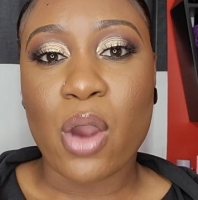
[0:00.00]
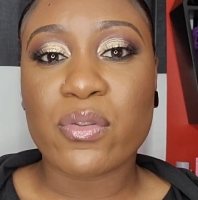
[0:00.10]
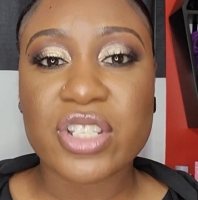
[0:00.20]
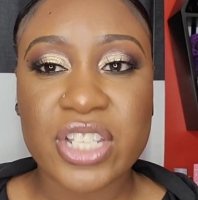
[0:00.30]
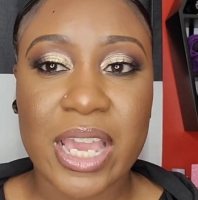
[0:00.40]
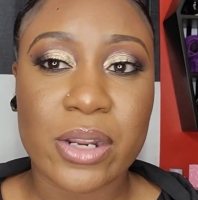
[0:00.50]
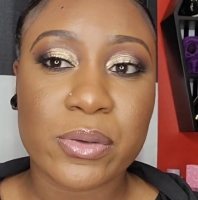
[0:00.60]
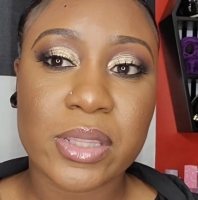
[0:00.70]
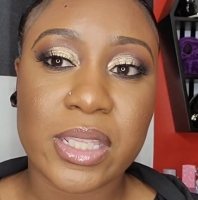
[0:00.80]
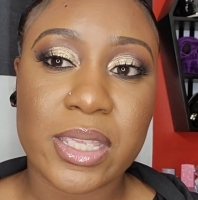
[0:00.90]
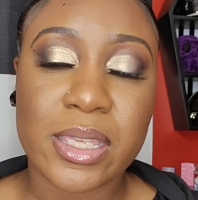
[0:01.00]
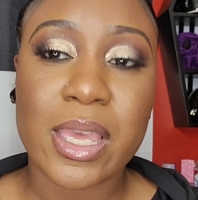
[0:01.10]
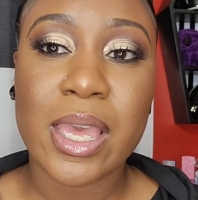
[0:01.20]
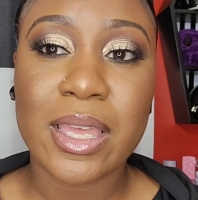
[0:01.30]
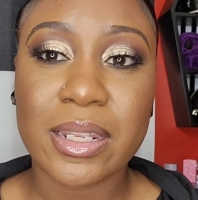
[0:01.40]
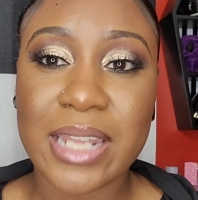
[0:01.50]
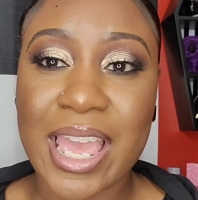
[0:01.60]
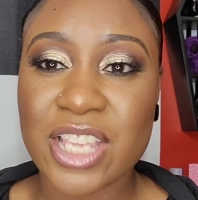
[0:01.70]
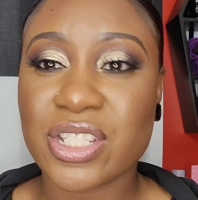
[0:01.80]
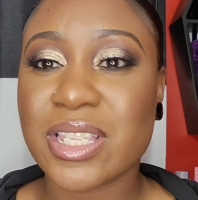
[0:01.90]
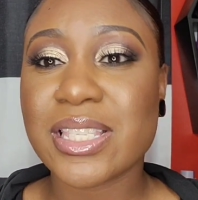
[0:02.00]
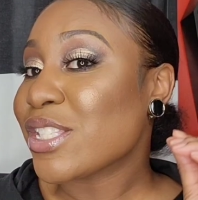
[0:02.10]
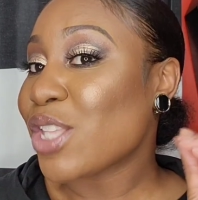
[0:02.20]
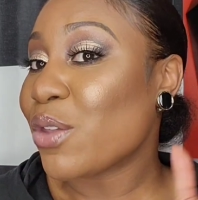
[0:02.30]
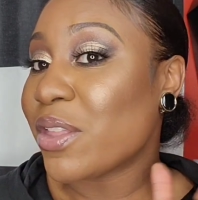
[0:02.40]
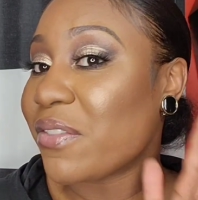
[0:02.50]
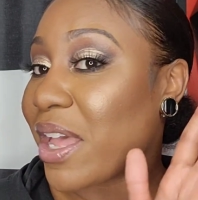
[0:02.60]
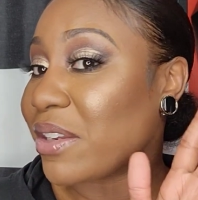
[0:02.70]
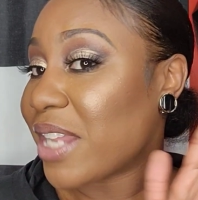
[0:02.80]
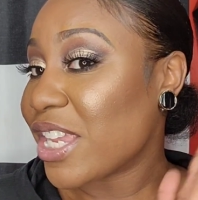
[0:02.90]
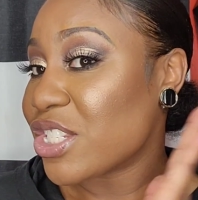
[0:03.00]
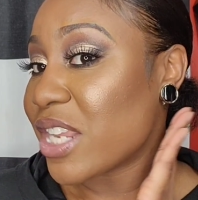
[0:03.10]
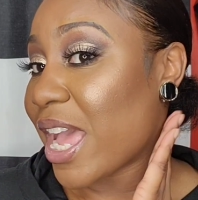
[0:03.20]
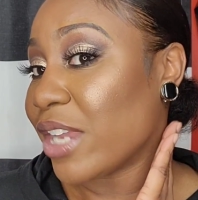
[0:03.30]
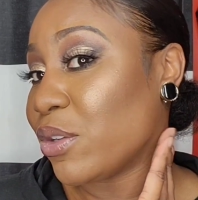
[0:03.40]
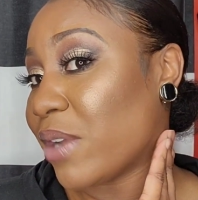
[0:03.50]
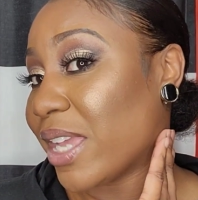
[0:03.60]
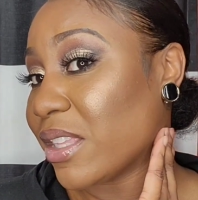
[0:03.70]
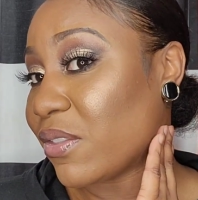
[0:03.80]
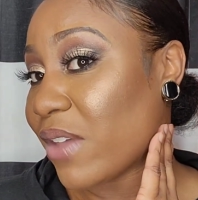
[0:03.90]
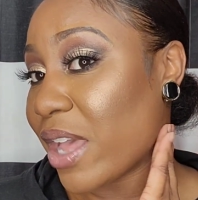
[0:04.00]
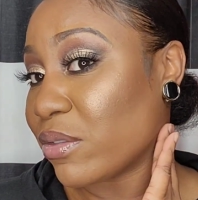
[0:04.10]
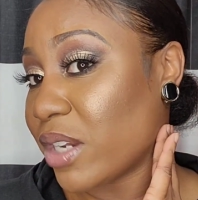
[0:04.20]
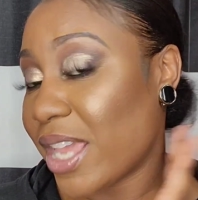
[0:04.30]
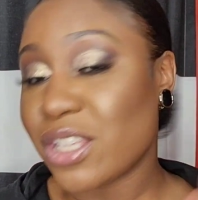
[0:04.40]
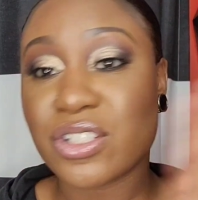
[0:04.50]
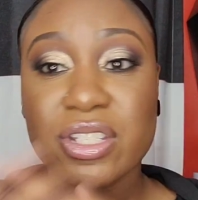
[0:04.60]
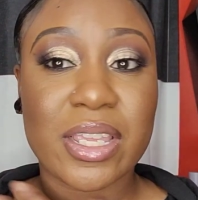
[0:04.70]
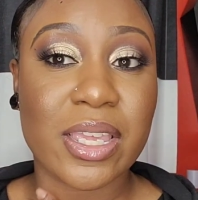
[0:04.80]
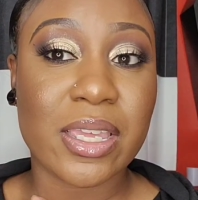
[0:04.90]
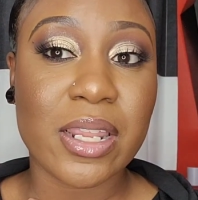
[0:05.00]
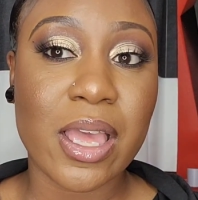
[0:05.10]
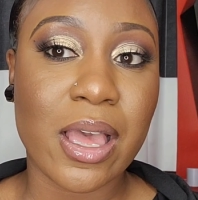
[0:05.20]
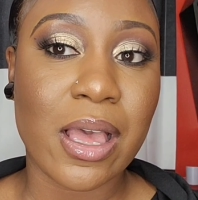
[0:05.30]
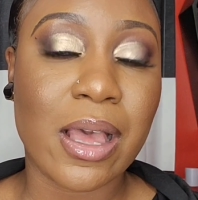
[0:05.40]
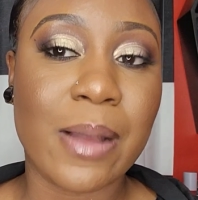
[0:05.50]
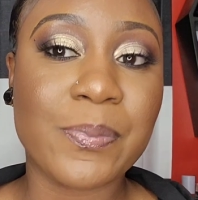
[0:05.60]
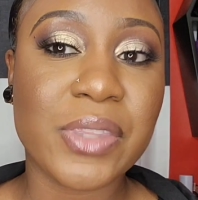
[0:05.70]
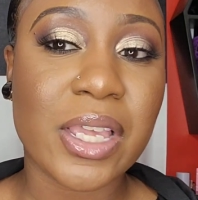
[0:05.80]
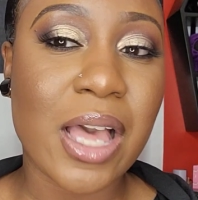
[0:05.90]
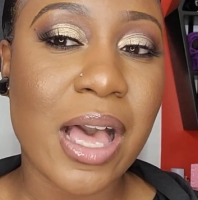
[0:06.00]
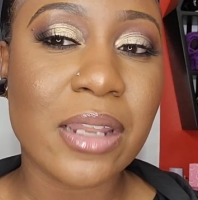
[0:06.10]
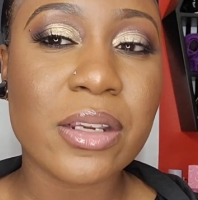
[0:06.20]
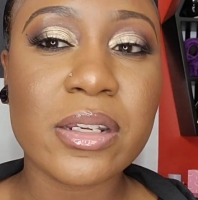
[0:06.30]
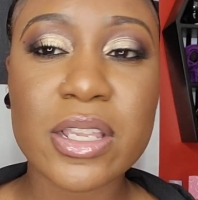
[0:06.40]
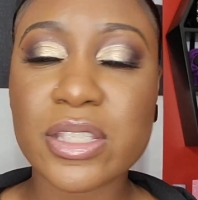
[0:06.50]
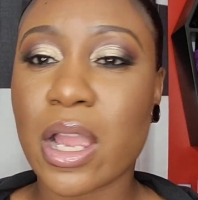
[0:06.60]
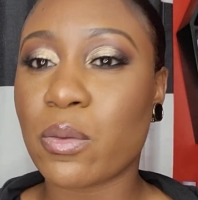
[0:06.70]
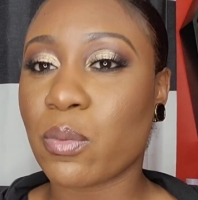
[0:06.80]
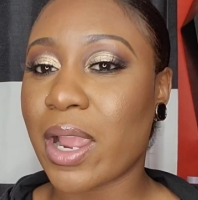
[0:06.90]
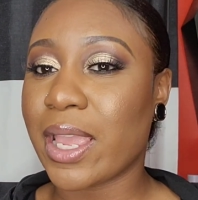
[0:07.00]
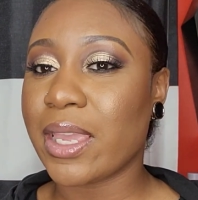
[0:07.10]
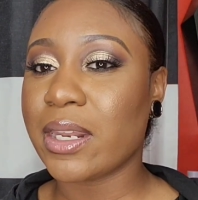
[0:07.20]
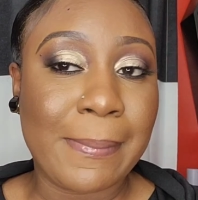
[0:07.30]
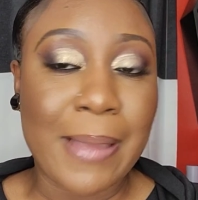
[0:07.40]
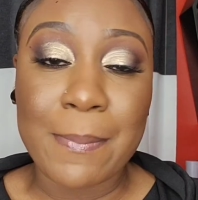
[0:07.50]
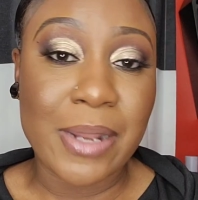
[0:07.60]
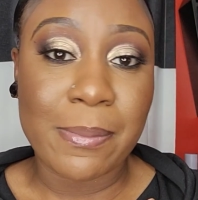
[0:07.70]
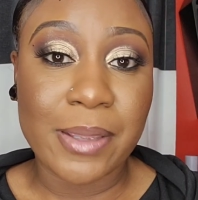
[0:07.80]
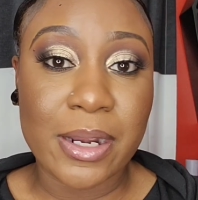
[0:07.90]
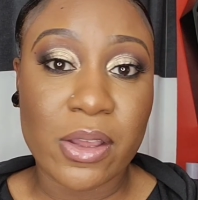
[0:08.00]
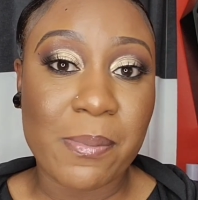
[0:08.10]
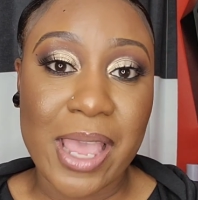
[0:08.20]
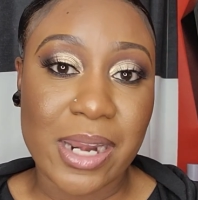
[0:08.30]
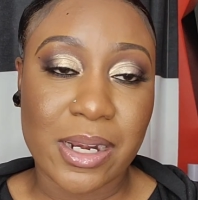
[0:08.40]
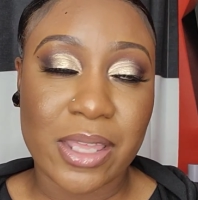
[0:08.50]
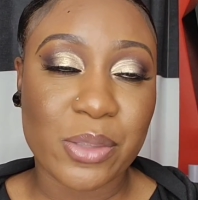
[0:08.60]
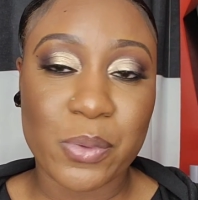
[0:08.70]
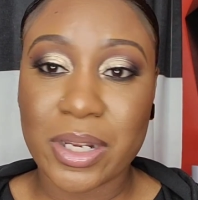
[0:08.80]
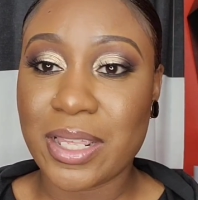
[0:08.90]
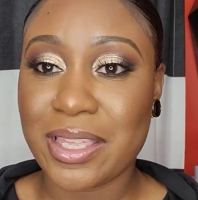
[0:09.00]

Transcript: overshadowed the lashes so the foundation i do like the foundation um the color looks all right um, i'm not planning on buying another one